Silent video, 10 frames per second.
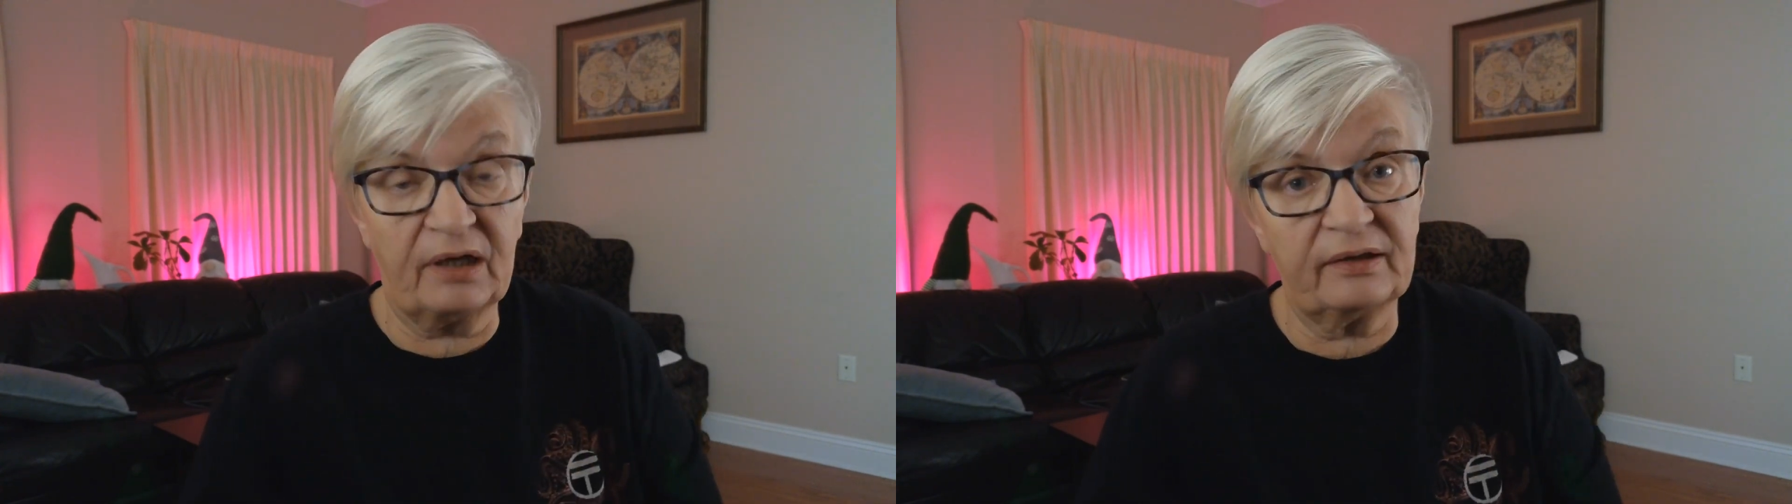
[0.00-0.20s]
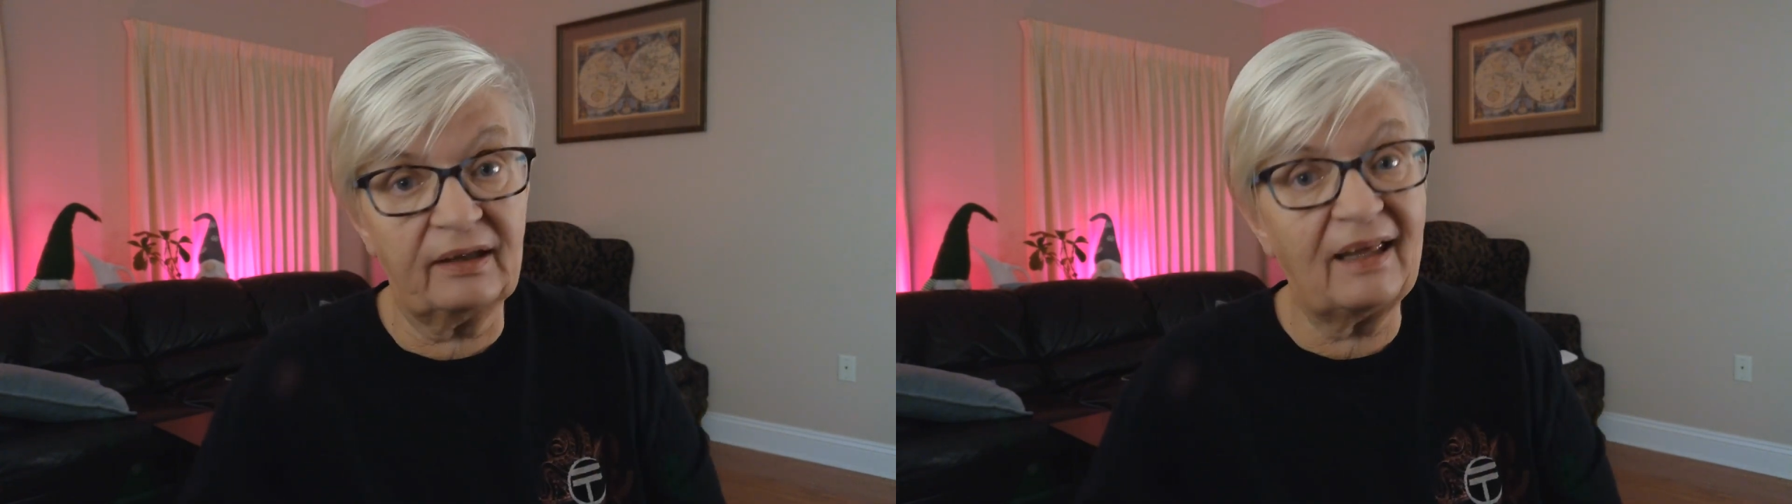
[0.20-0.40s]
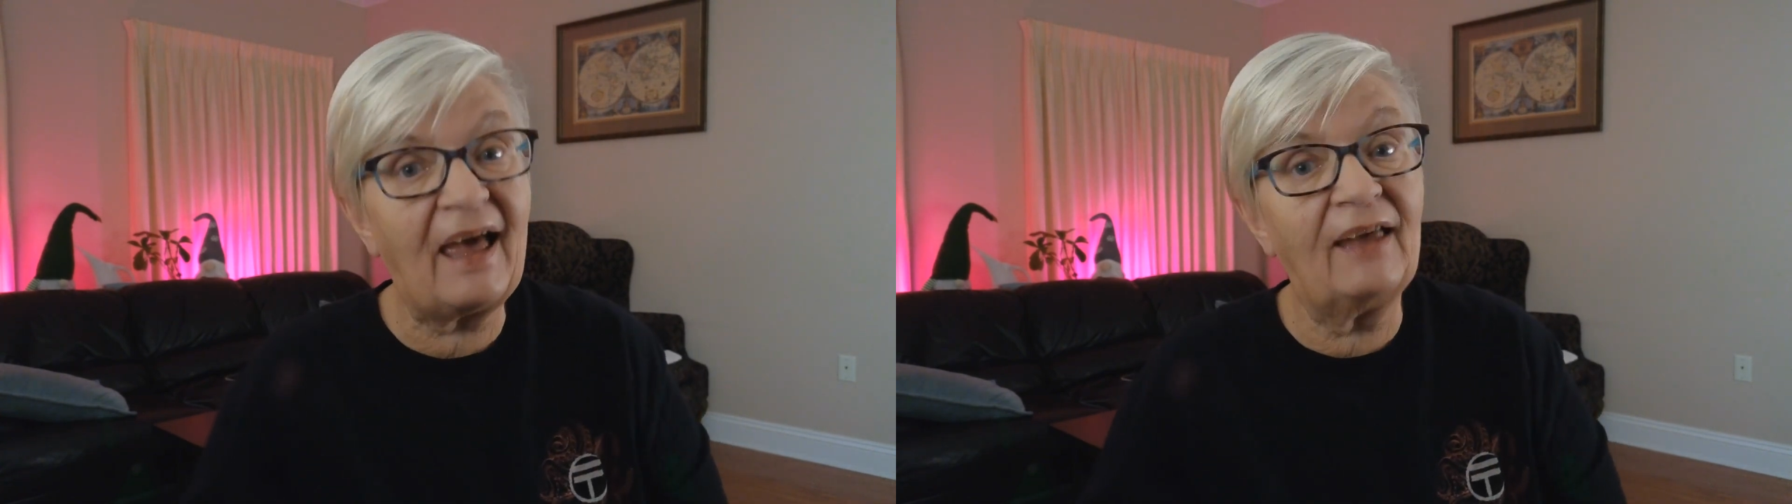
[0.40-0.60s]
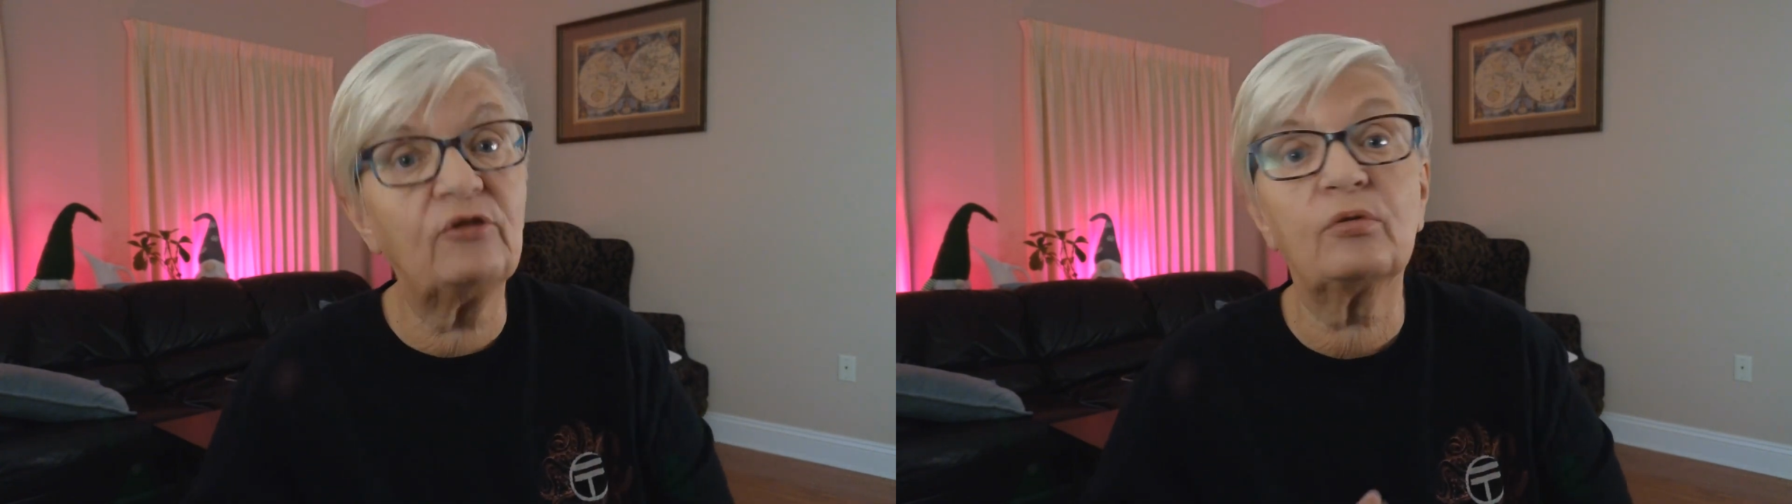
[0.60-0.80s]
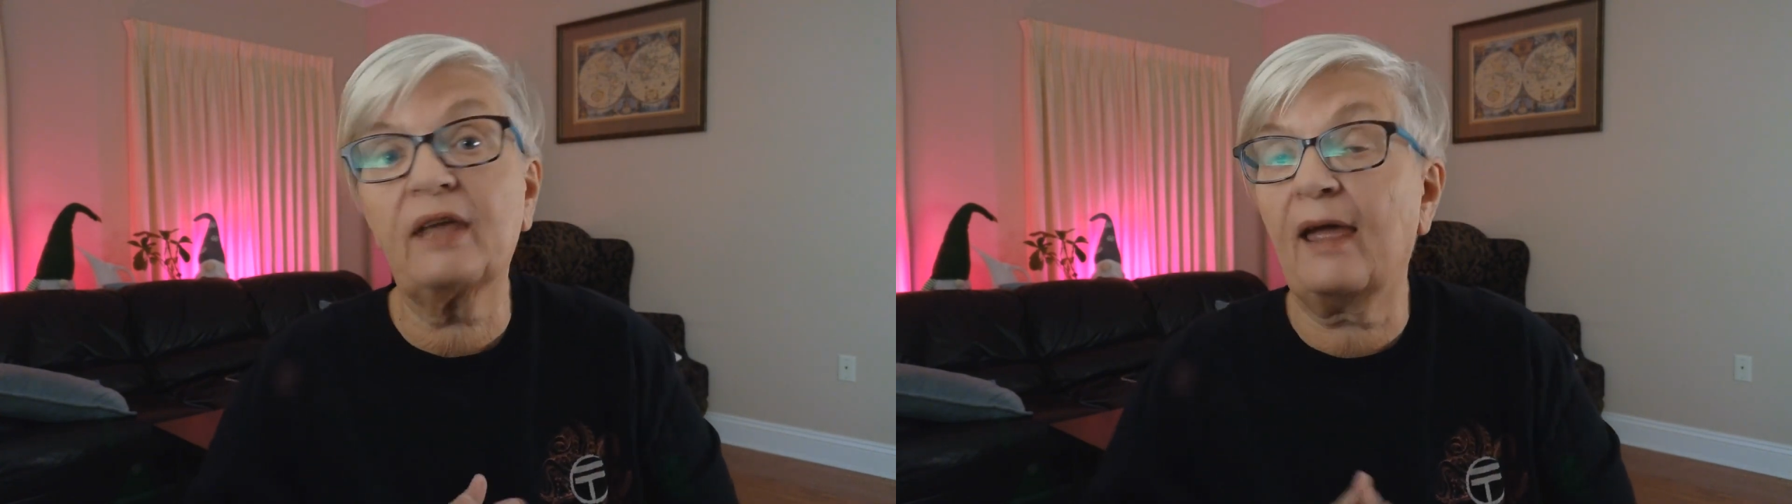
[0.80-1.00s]
And you
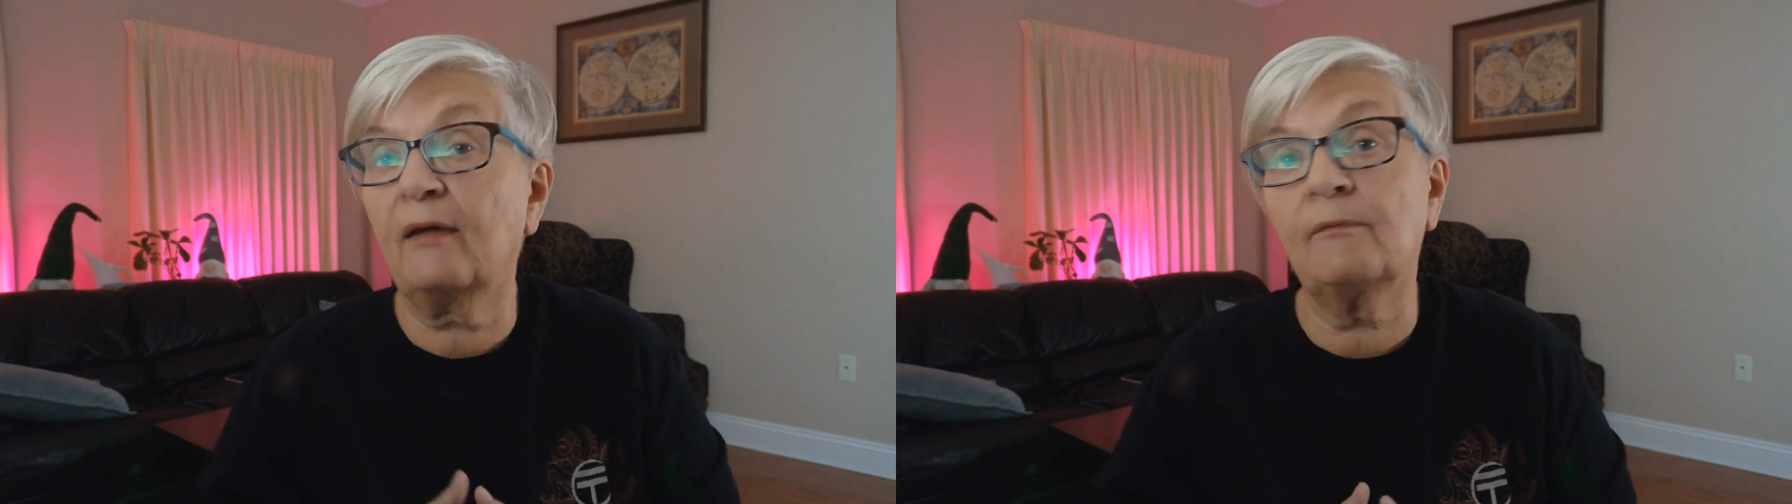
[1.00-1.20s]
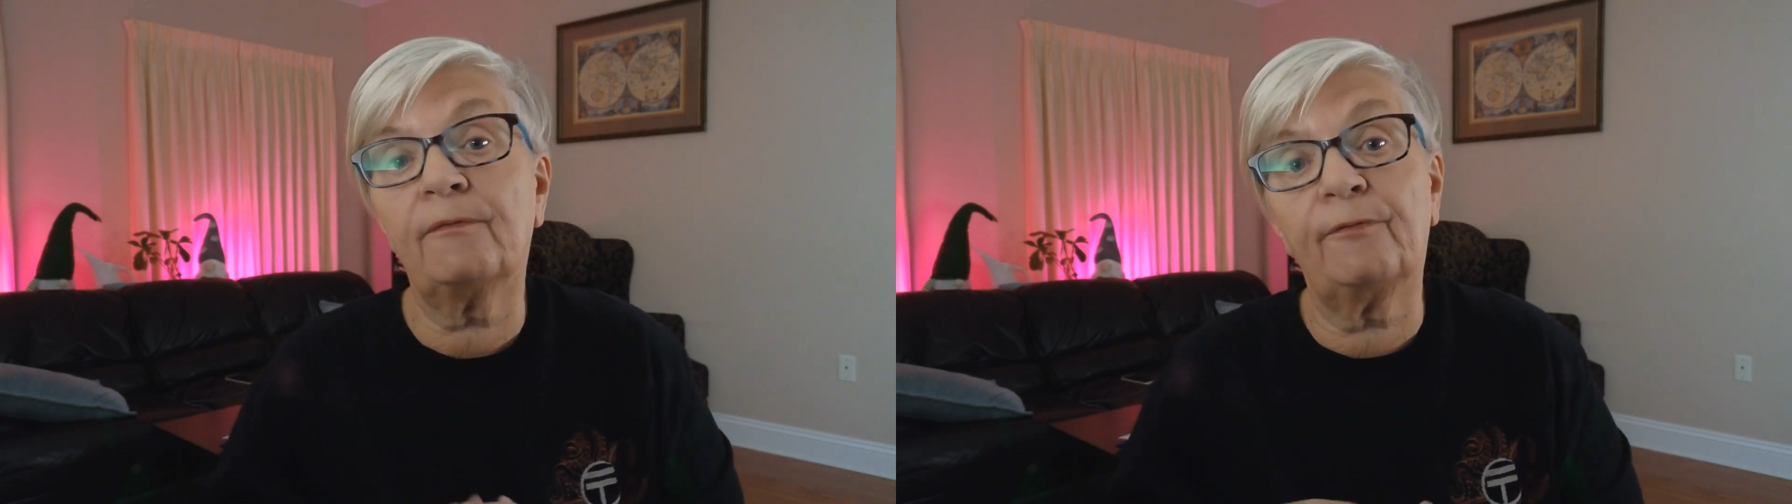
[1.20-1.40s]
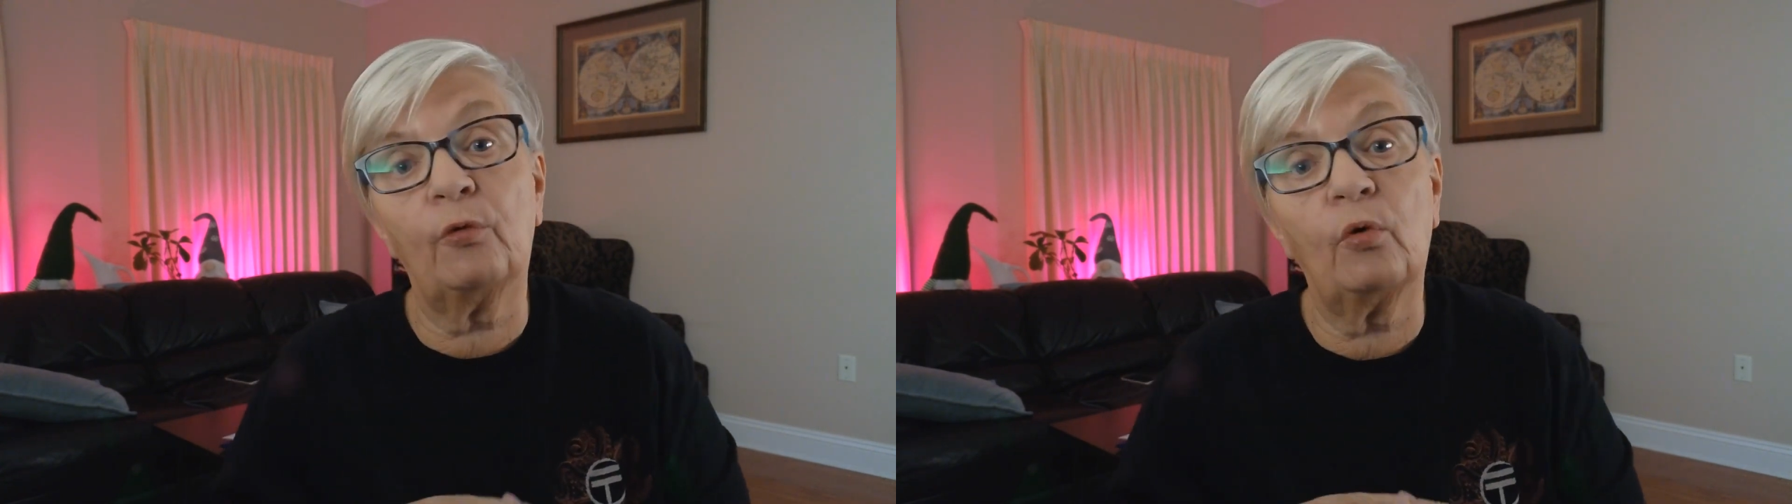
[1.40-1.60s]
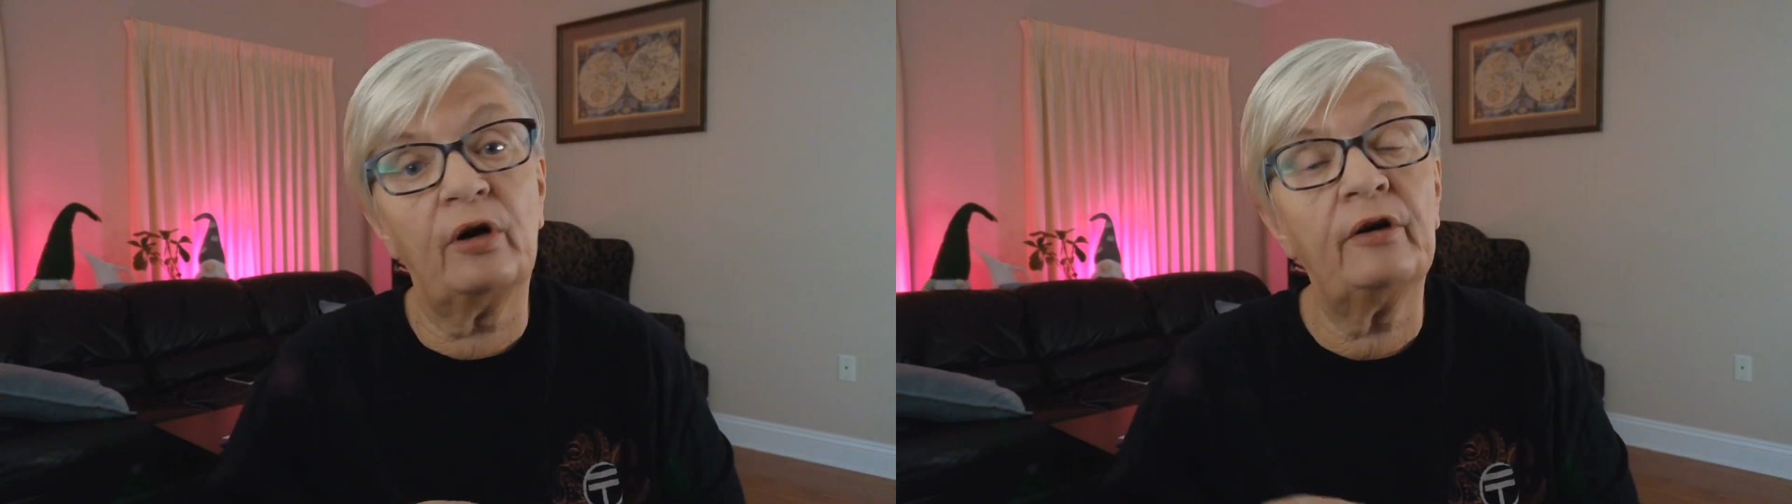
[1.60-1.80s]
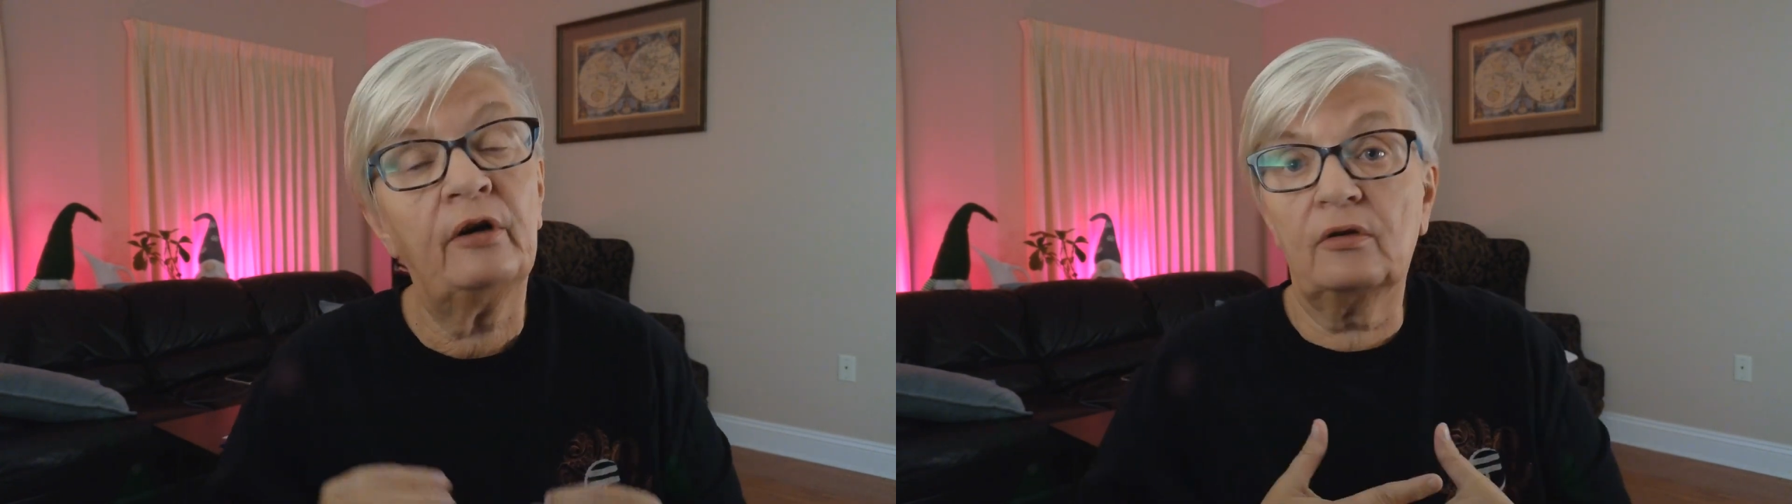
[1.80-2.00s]
can, for
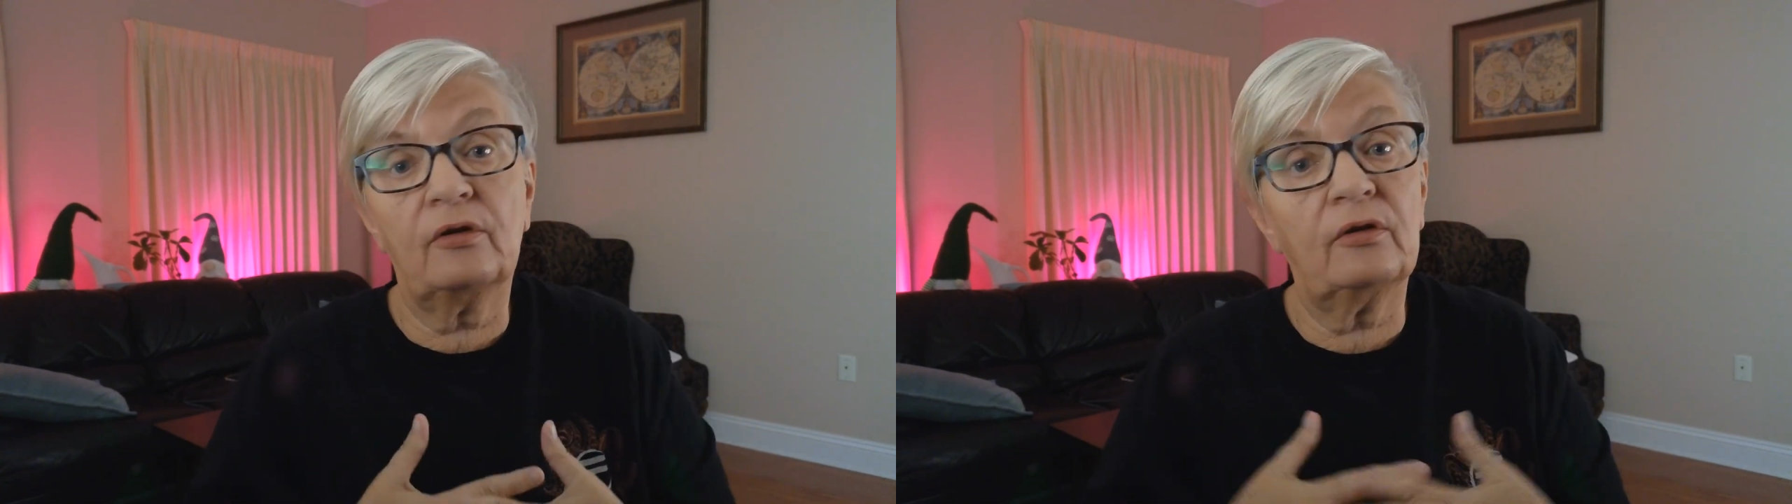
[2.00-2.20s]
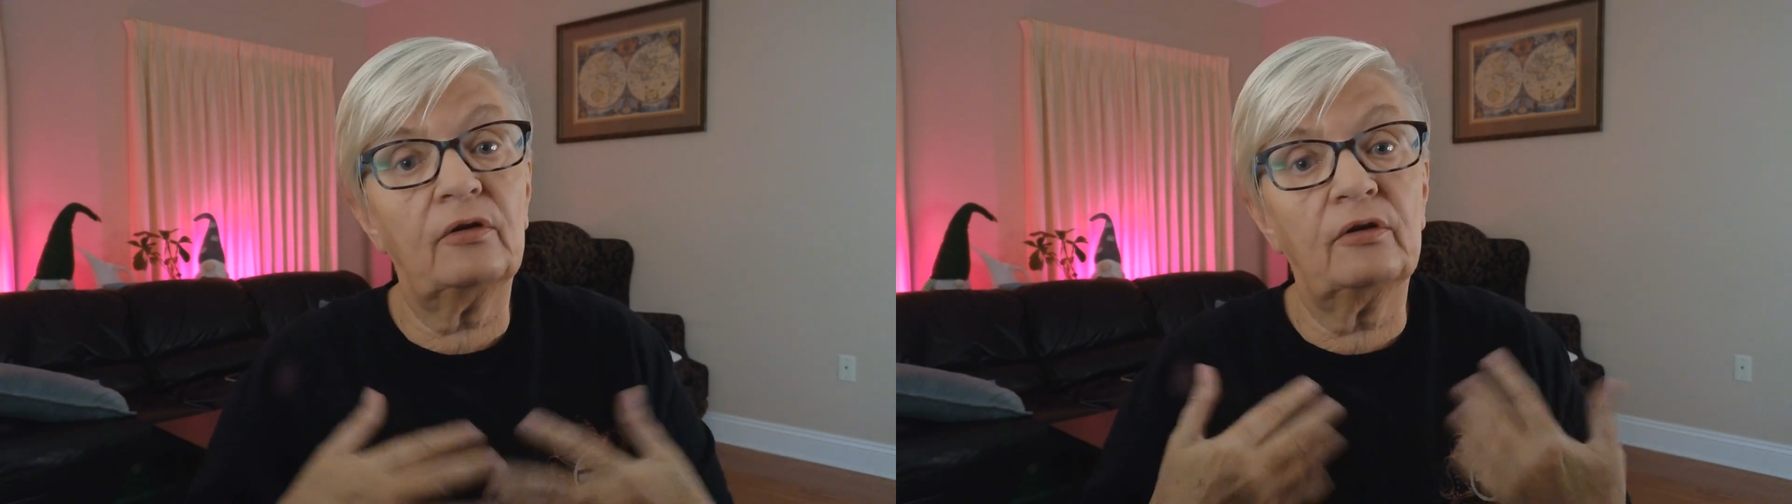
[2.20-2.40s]
a